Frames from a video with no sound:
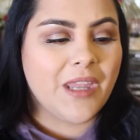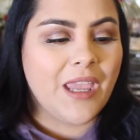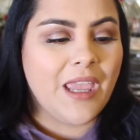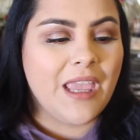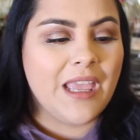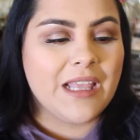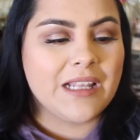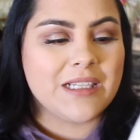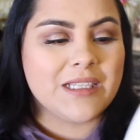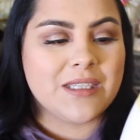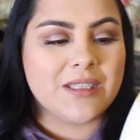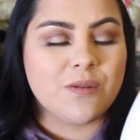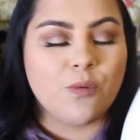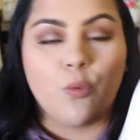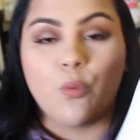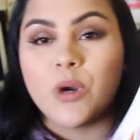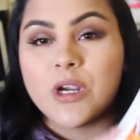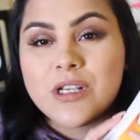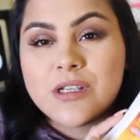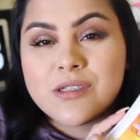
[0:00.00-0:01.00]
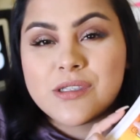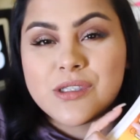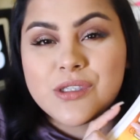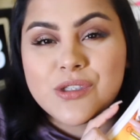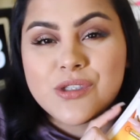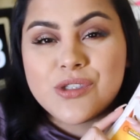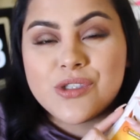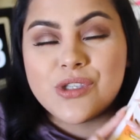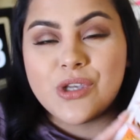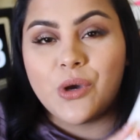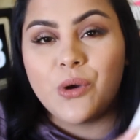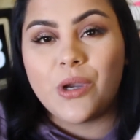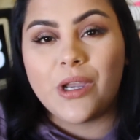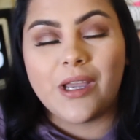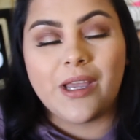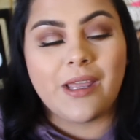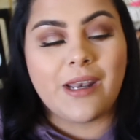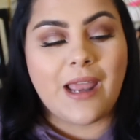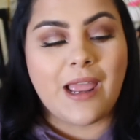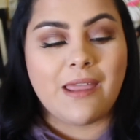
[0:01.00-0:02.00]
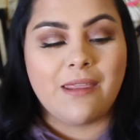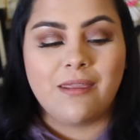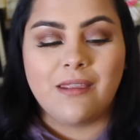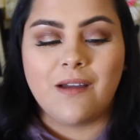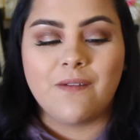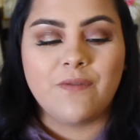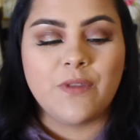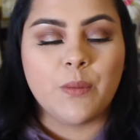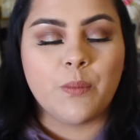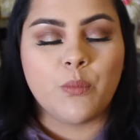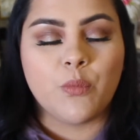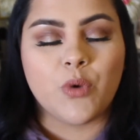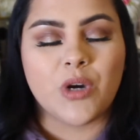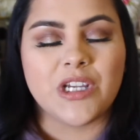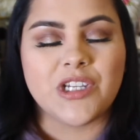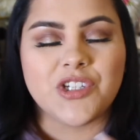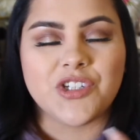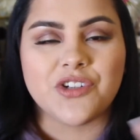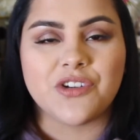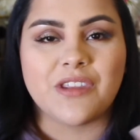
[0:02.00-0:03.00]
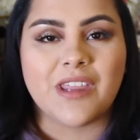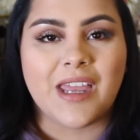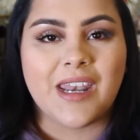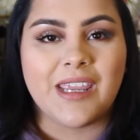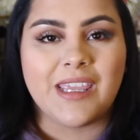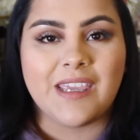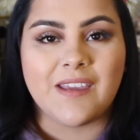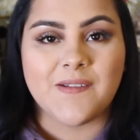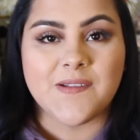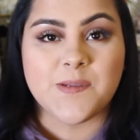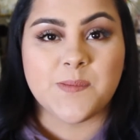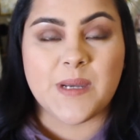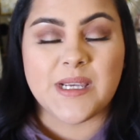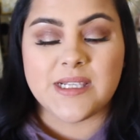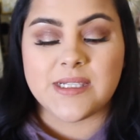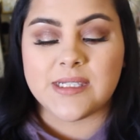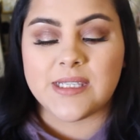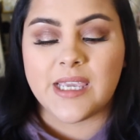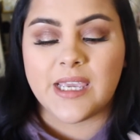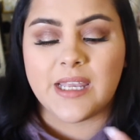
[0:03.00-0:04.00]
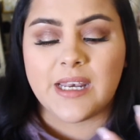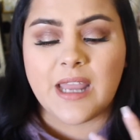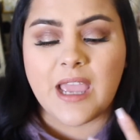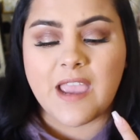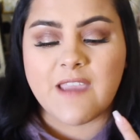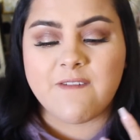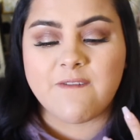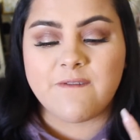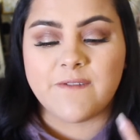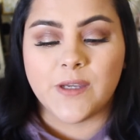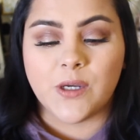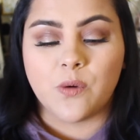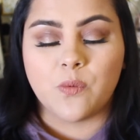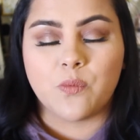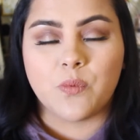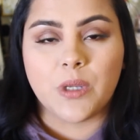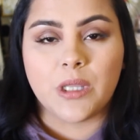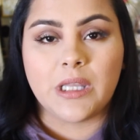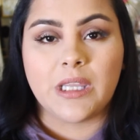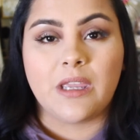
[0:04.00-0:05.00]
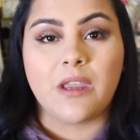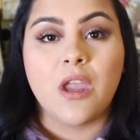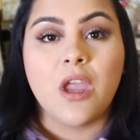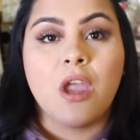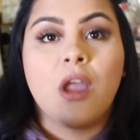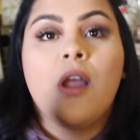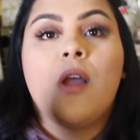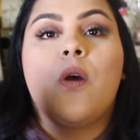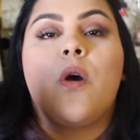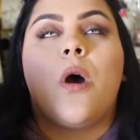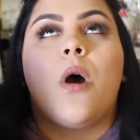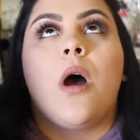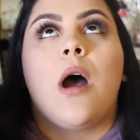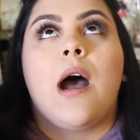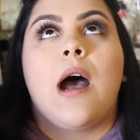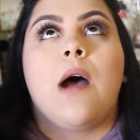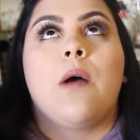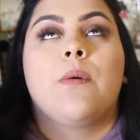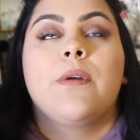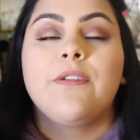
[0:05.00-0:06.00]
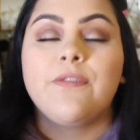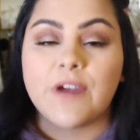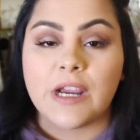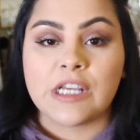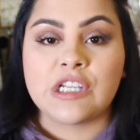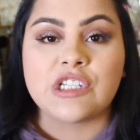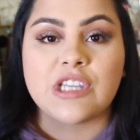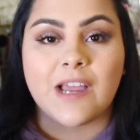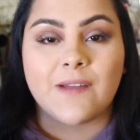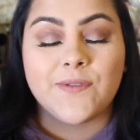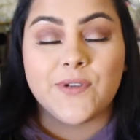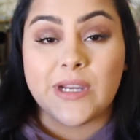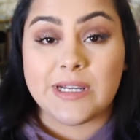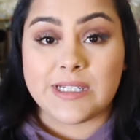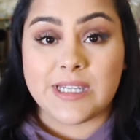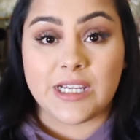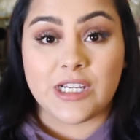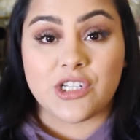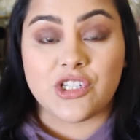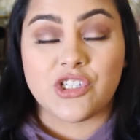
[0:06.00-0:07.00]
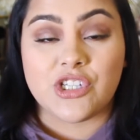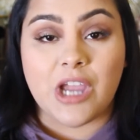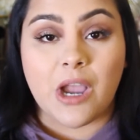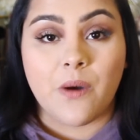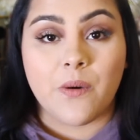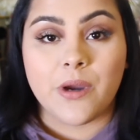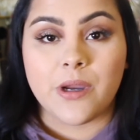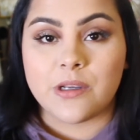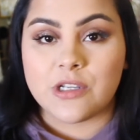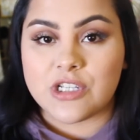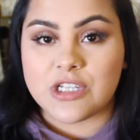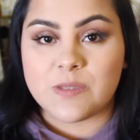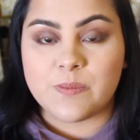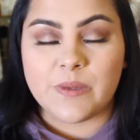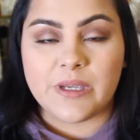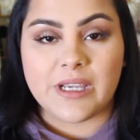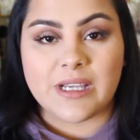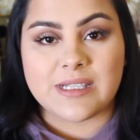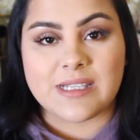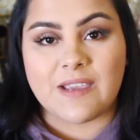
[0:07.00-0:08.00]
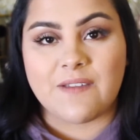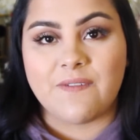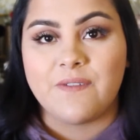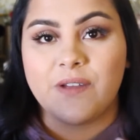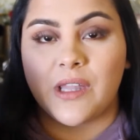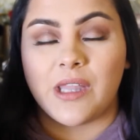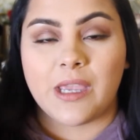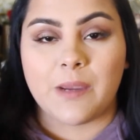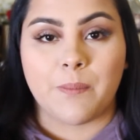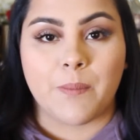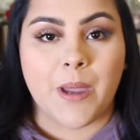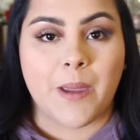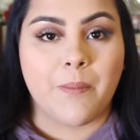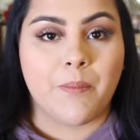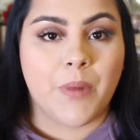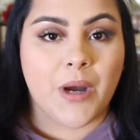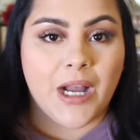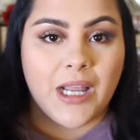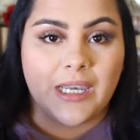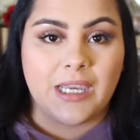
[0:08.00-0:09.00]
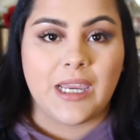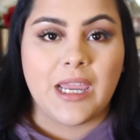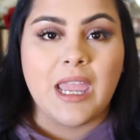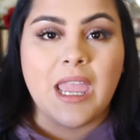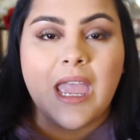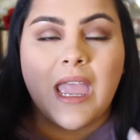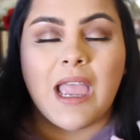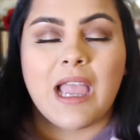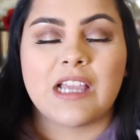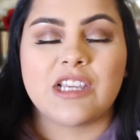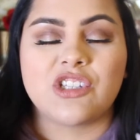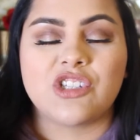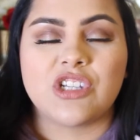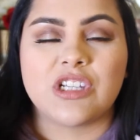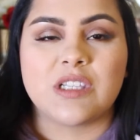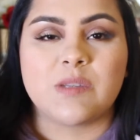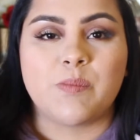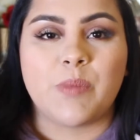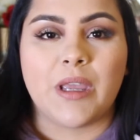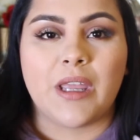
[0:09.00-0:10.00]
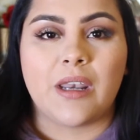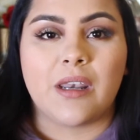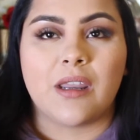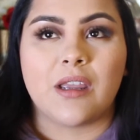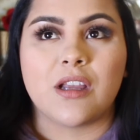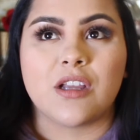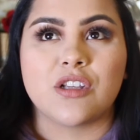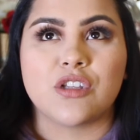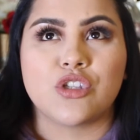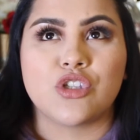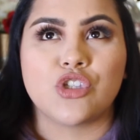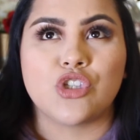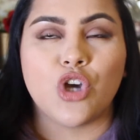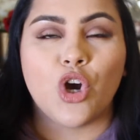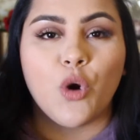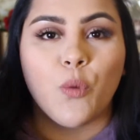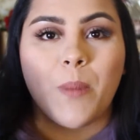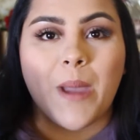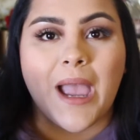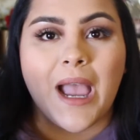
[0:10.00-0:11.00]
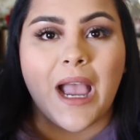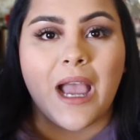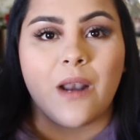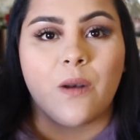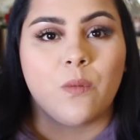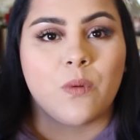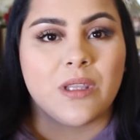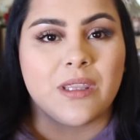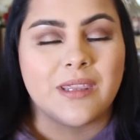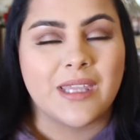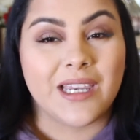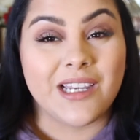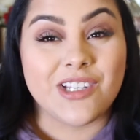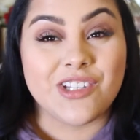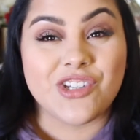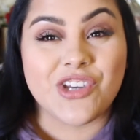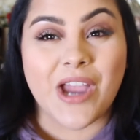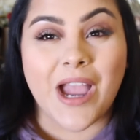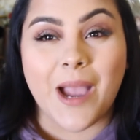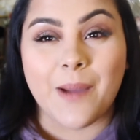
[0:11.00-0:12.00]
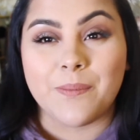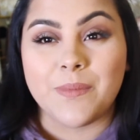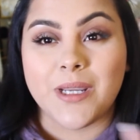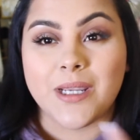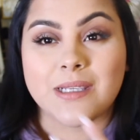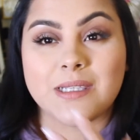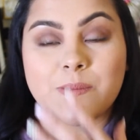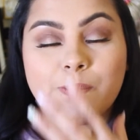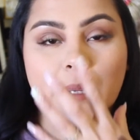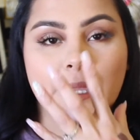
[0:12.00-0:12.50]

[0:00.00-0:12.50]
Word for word: It works so good. I love the moisture that it gives my skin. I feel really refreshed after I take a shower, just because I feel like my body has just been so bad with like chappedness.